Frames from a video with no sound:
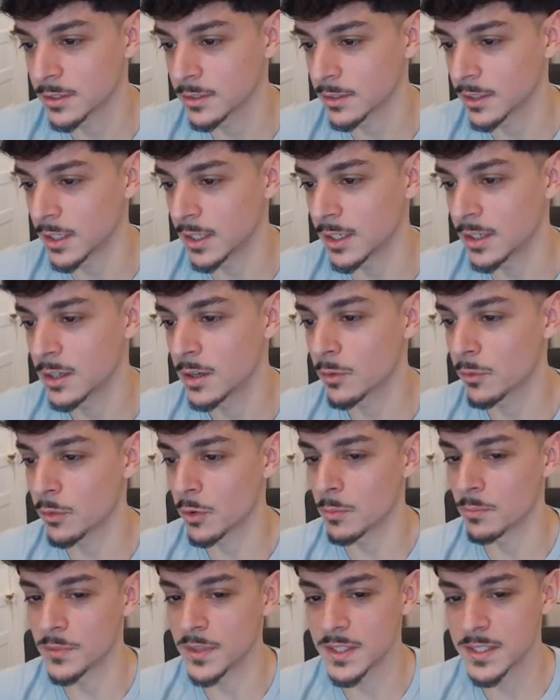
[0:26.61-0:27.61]
Okay,
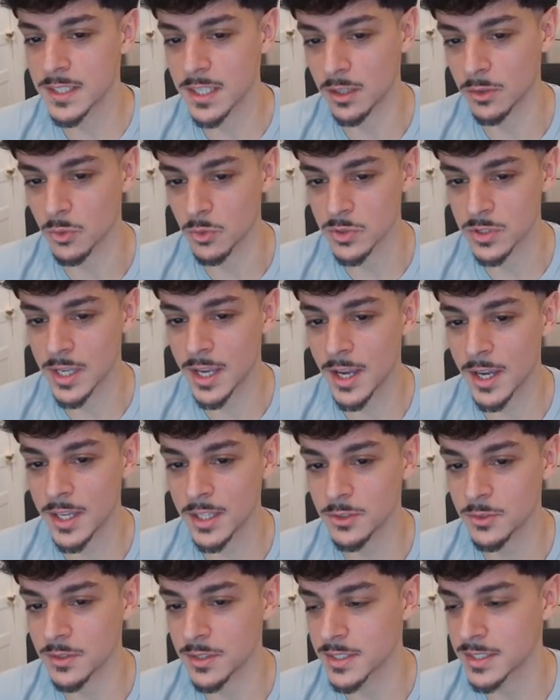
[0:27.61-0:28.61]
from this candle's high
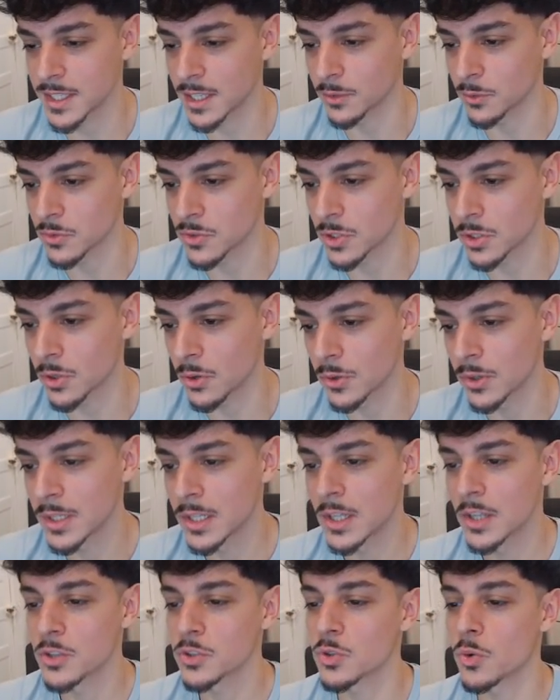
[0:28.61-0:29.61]
to this candle's low.
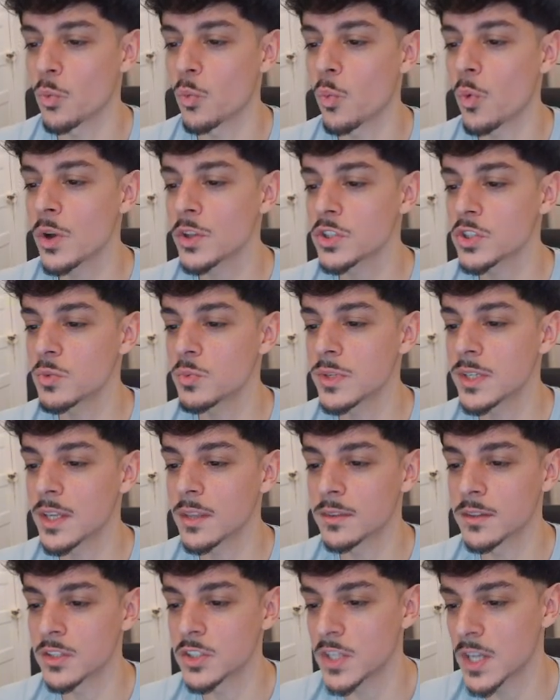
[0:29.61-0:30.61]
So once we
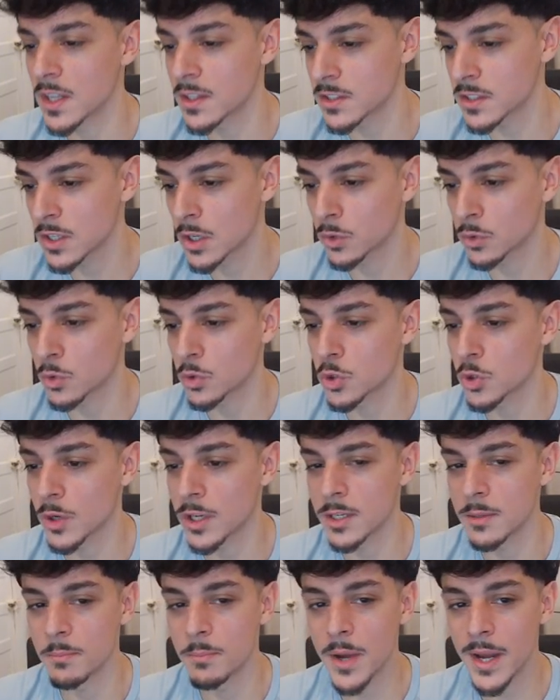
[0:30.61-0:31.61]
get the chance to
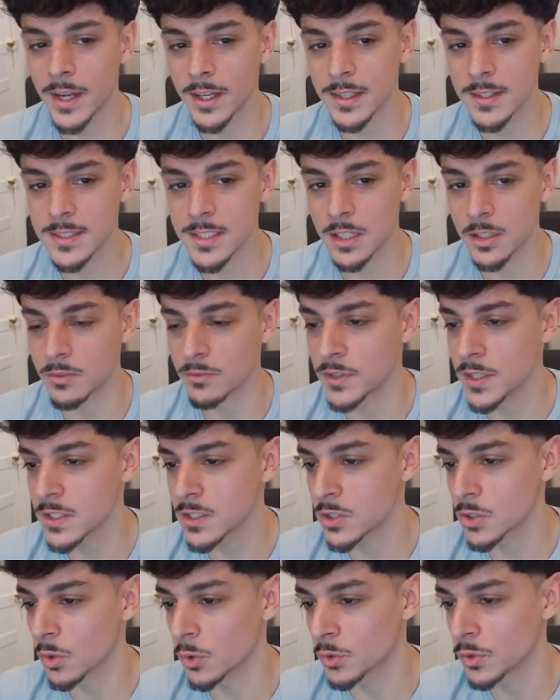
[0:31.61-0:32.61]
trade back inside of
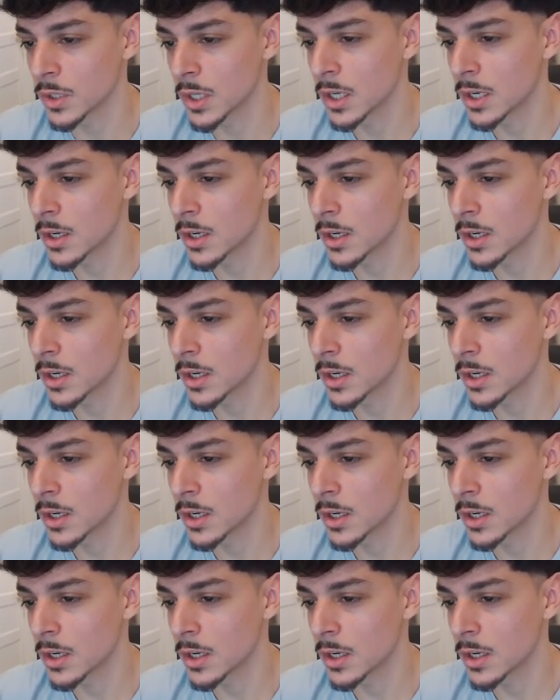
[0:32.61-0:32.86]
this zone,